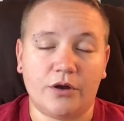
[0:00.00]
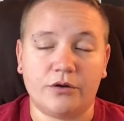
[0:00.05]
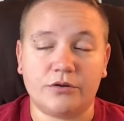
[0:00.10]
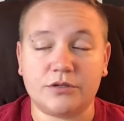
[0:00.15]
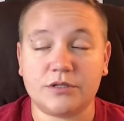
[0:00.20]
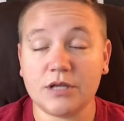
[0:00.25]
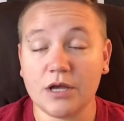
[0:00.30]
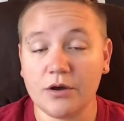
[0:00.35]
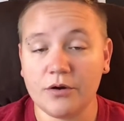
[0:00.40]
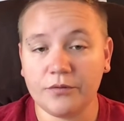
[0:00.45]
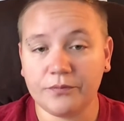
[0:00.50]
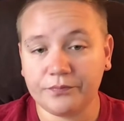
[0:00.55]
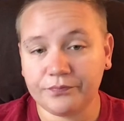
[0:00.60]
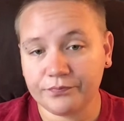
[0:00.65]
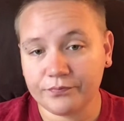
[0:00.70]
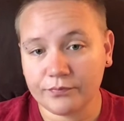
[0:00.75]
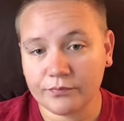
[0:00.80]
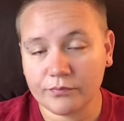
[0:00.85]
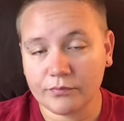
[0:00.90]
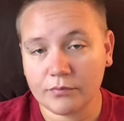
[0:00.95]
So
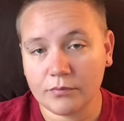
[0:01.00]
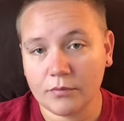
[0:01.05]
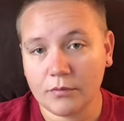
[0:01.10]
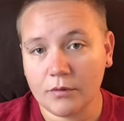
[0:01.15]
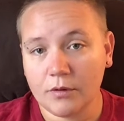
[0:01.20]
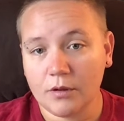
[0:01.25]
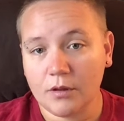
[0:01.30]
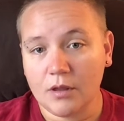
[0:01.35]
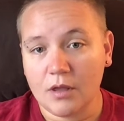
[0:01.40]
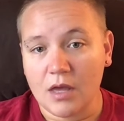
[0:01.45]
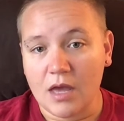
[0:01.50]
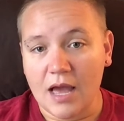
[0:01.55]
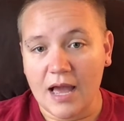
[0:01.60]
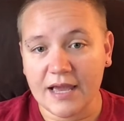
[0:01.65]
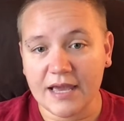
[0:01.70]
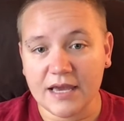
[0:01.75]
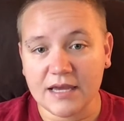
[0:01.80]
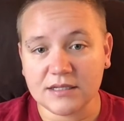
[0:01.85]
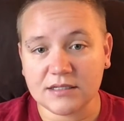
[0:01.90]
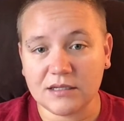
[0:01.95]
I
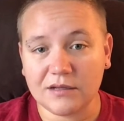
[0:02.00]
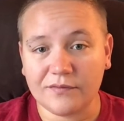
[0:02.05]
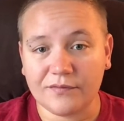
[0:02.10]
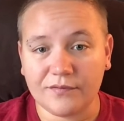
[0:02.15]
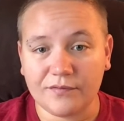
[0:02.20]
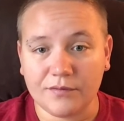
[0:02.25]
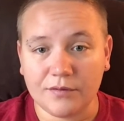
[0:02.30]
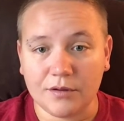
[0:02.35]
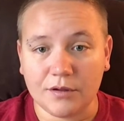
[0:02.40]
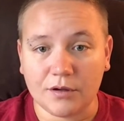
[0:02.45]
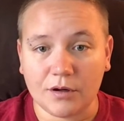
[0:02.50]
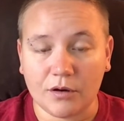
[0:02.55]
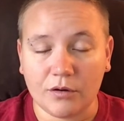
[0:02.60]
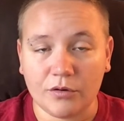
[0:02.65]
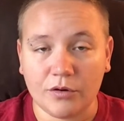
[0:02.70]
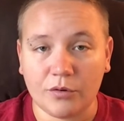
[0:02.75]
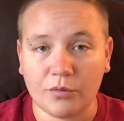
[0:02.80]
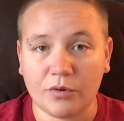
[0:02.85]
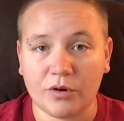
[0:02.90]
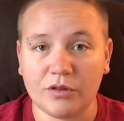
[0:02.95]
guess if,
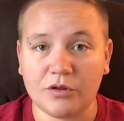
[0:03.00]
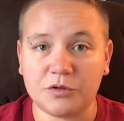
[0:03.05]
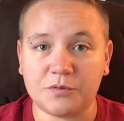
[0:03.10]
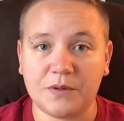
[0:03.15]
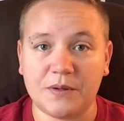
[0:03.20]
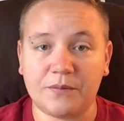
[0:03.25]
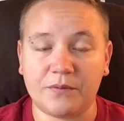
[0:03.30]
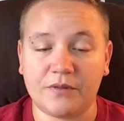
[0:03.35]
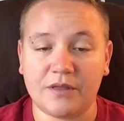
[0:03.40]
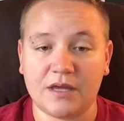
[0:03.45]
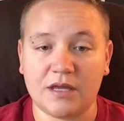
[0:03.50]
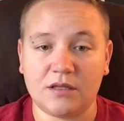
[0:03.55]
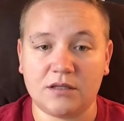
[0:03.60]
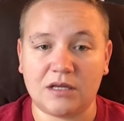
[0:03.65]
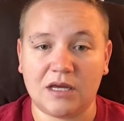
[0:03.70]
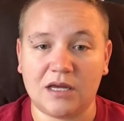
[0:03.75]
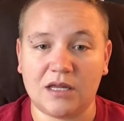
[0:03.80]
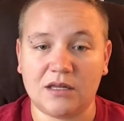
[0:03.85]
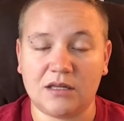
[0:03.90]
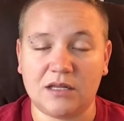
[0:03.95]
you're one of those people
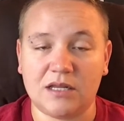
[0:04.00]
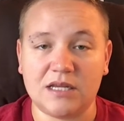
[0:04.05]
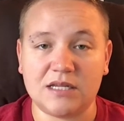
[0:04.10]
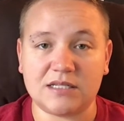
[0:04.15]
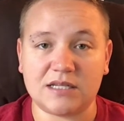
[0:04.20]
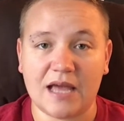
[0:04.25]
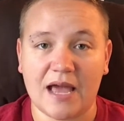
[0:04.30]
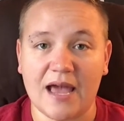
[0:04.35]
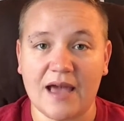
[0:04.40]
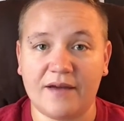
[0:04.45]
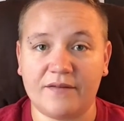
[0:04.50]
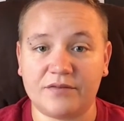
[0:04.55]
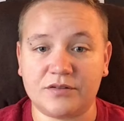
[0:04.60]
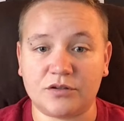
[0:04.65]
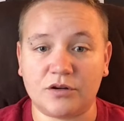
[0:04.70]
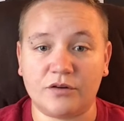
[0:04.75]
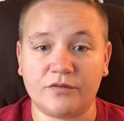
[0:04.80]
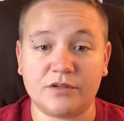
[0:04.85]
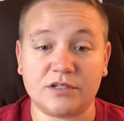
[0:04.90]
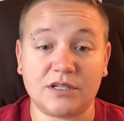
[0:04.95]
that needs to have
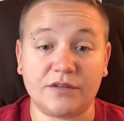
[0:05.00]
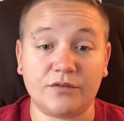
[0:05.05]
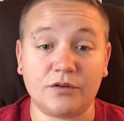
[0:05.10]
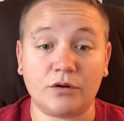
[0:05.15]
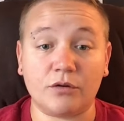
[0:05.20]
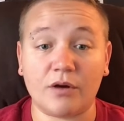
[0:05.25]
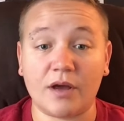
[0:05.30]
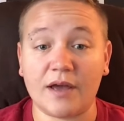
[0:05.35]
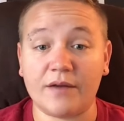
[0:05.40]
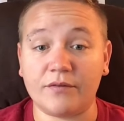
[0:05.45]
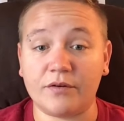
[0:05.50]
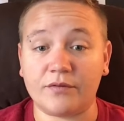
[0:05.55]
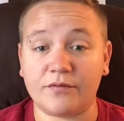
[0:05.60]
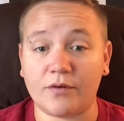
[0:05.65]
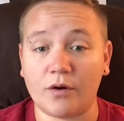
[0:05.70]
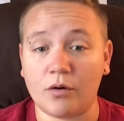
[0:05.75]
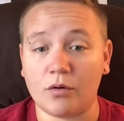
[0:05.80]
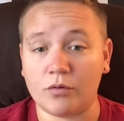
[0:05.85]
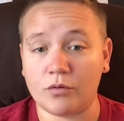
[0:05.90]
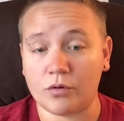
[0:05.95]
service if you don't have your
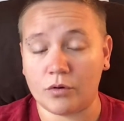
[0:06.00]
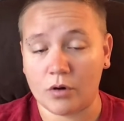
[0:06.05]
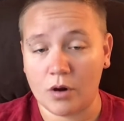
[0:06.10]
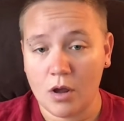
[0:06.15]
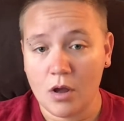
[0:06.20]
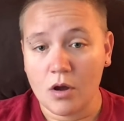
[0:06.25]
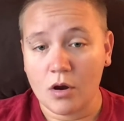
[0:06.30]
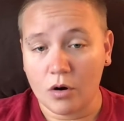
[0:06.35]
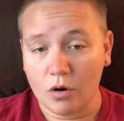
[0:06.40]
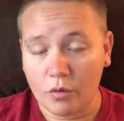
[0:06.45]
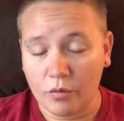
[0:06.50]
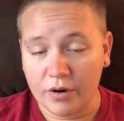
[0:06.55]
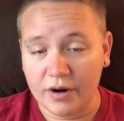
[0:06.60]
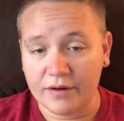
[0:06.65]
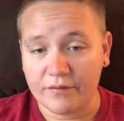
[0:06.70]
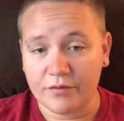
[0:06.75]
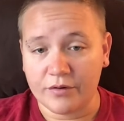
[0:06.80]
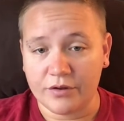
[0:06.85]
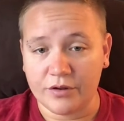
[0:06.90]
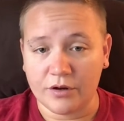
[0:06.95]
phone or
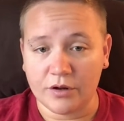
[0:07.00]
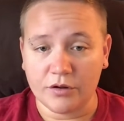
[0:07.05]
whatever,